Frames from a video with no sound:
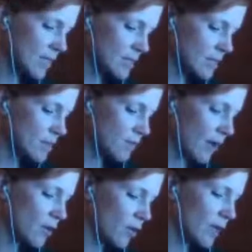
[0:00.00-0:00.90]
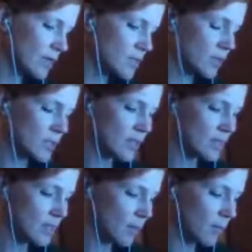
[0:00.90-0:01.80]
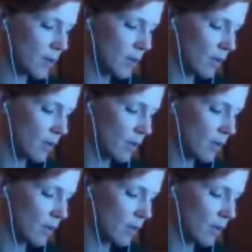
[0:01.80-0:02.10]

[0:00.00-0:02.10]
This value. Okay, so it does seem